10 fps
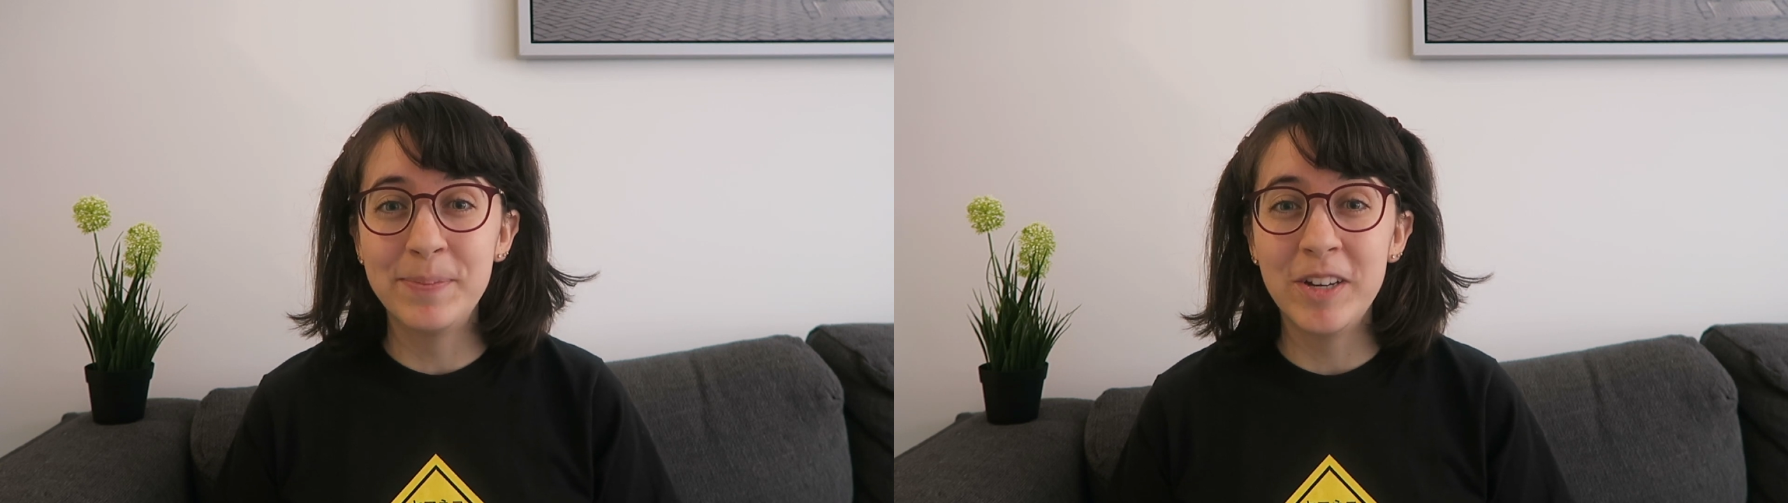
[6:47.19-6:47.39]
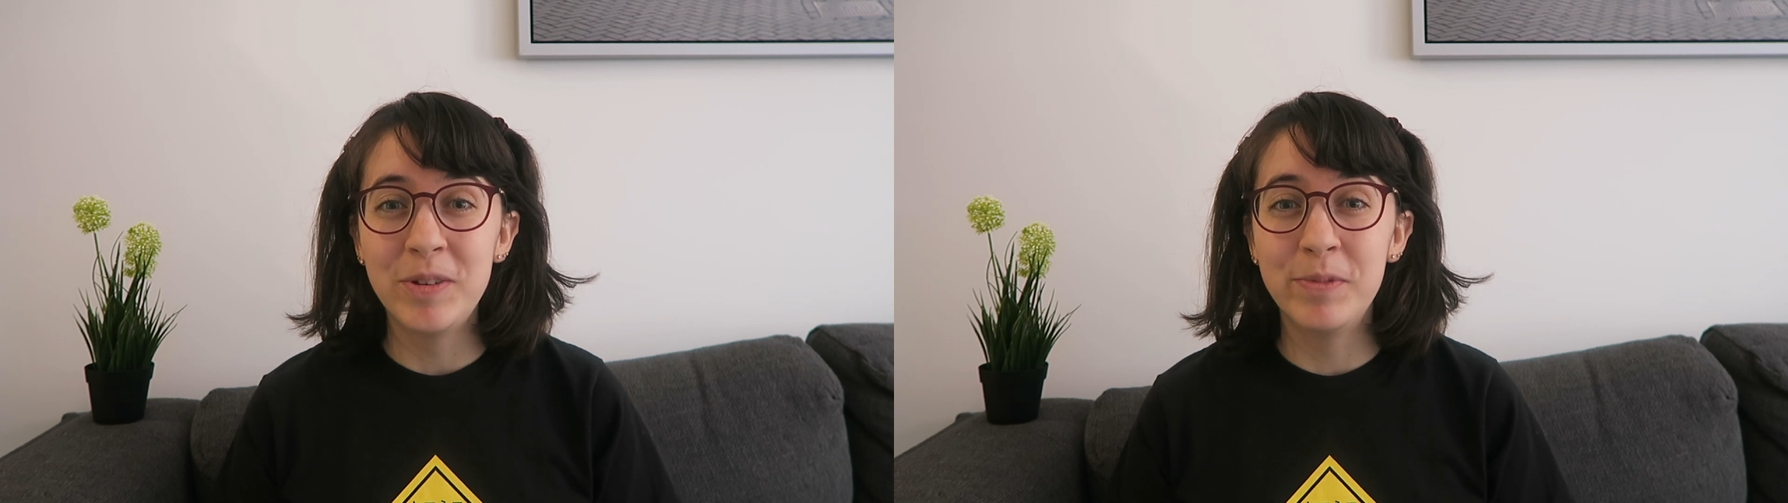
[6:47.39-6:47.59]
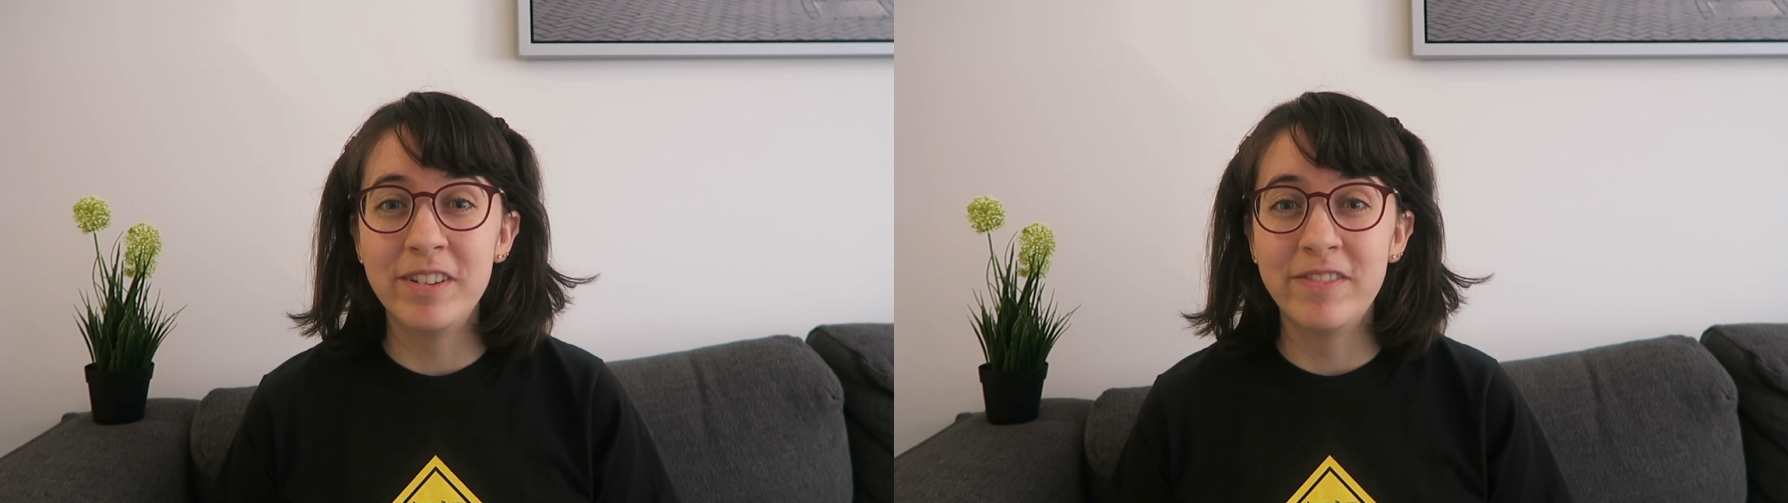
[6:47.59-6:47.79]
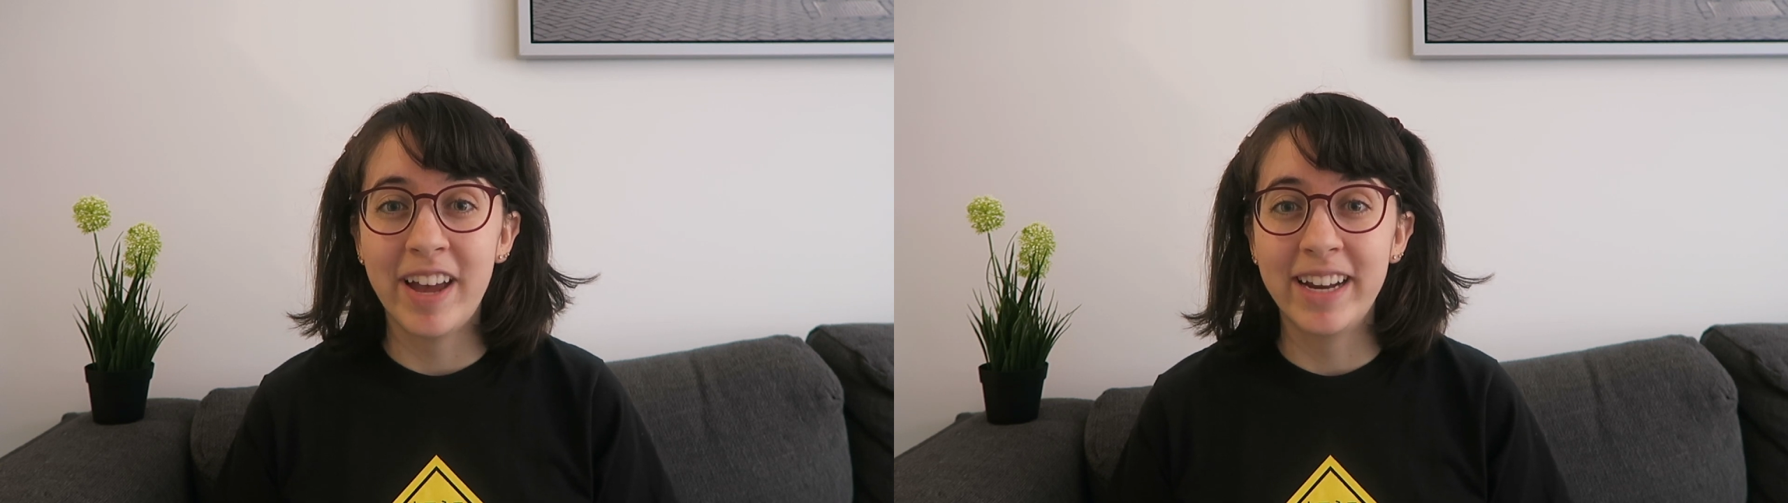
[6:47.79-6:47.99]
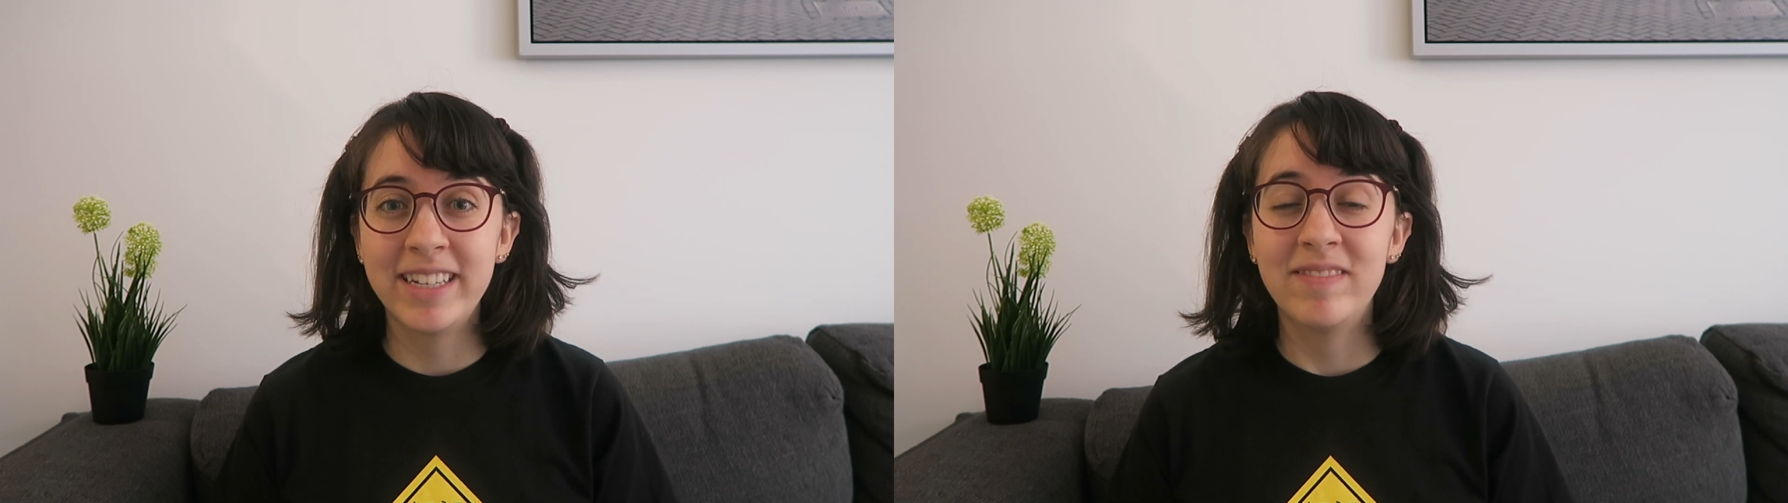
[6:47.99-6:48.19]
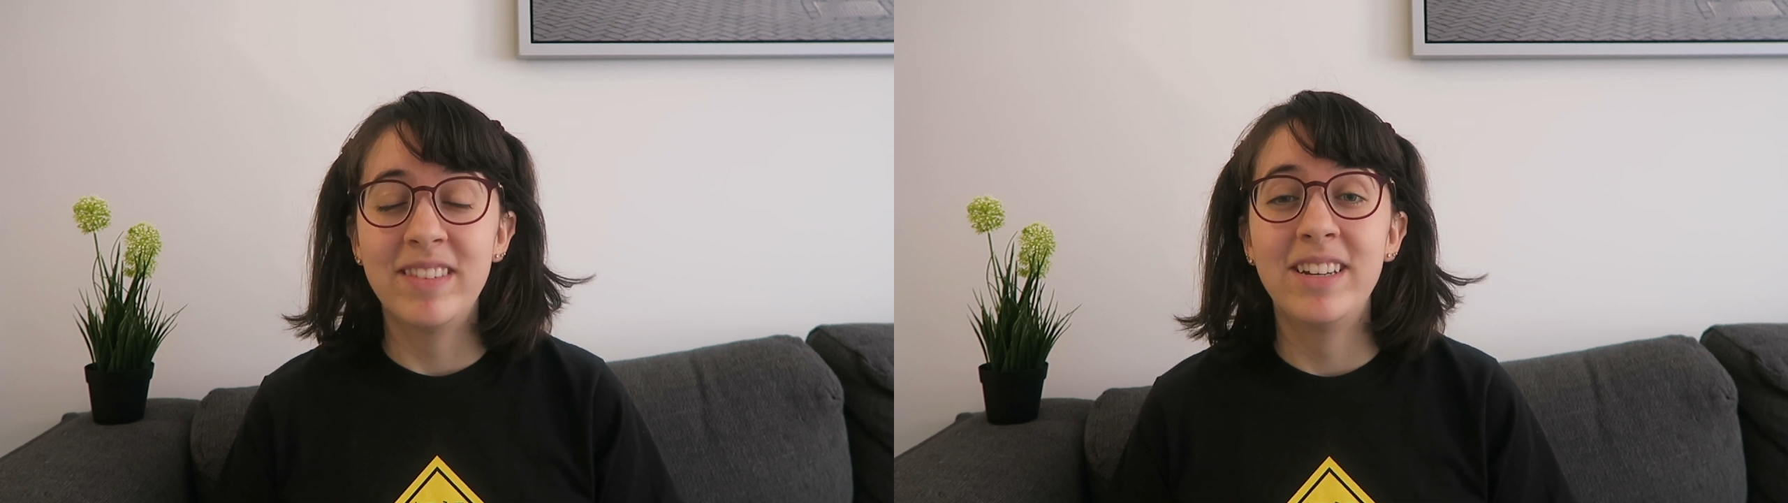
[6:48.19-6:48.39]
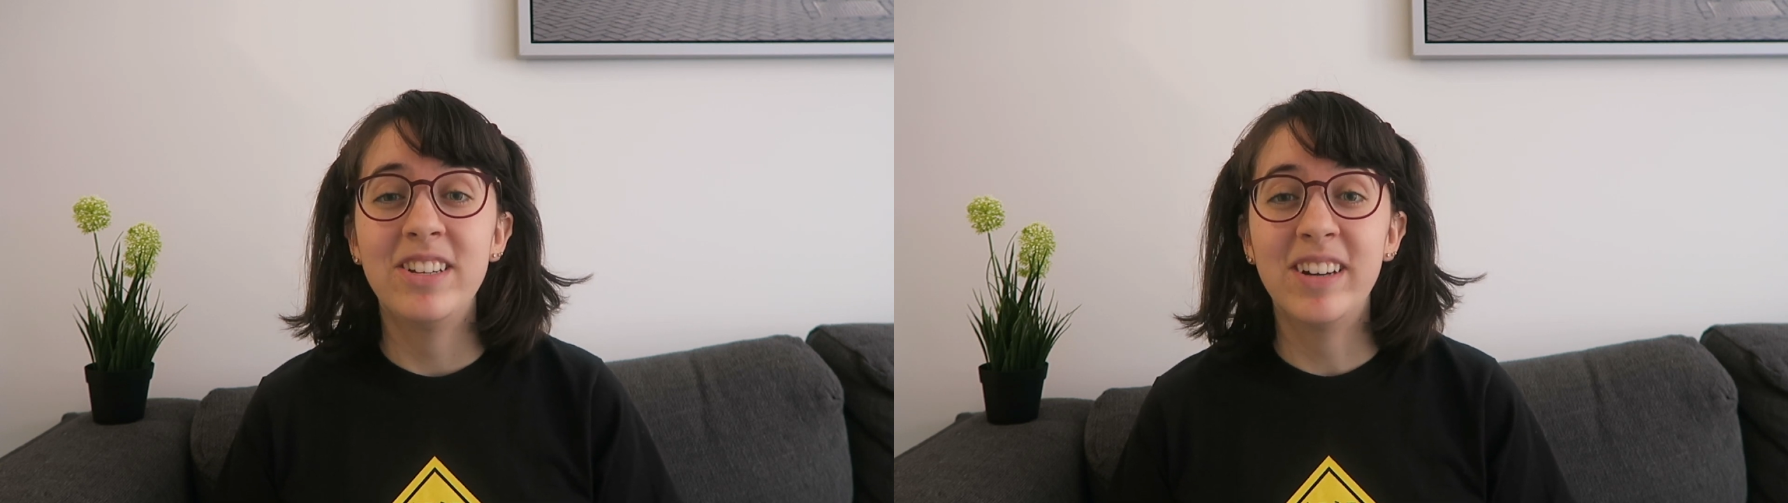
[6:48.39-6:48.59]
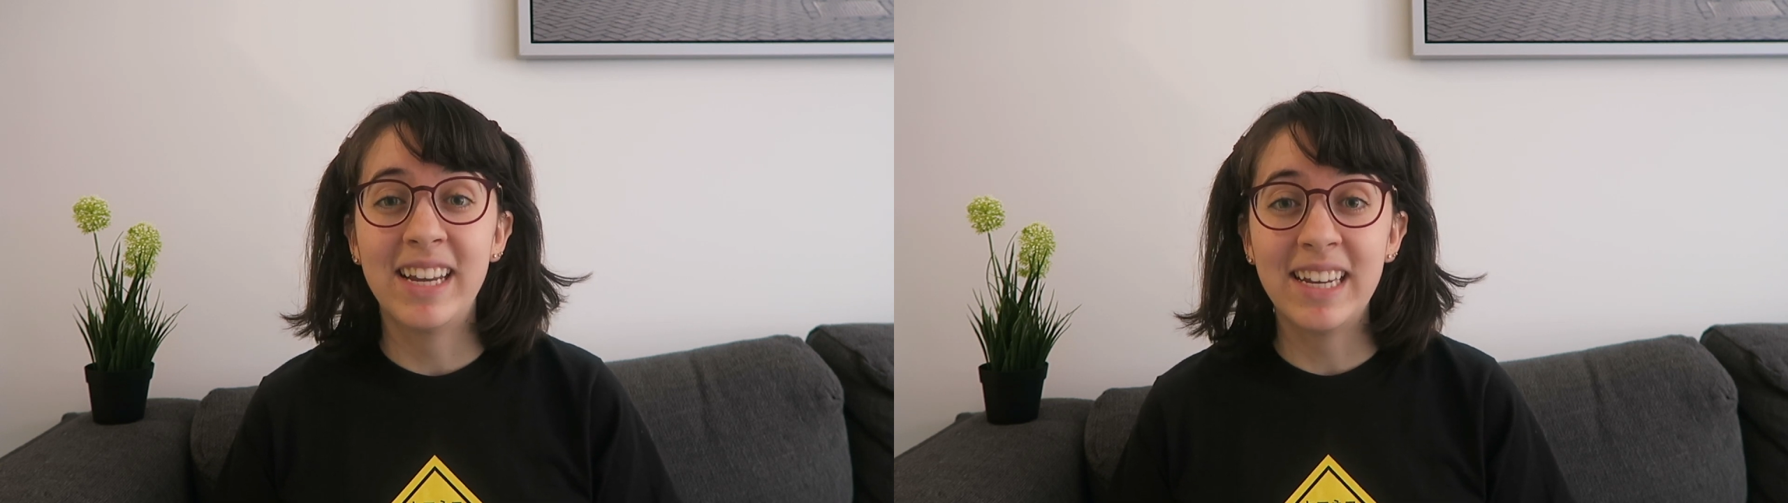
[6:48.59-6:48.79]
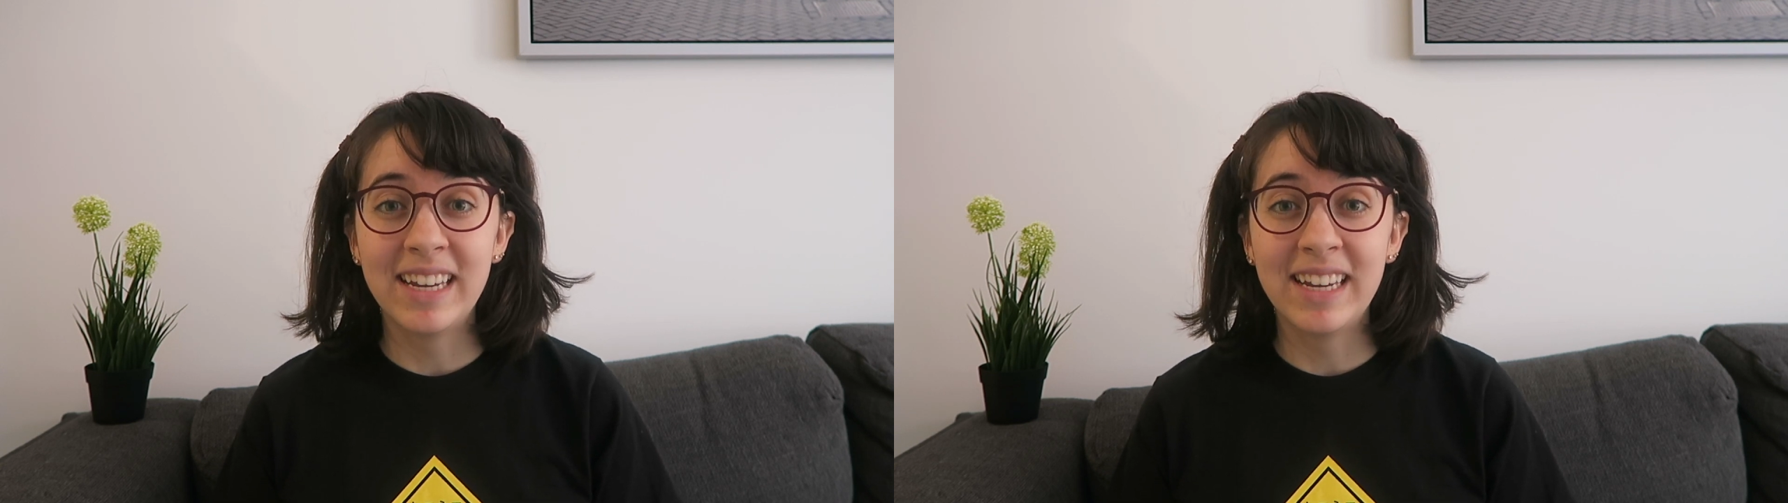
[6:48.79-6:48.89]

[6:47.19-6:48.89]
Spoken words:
much more effective than trying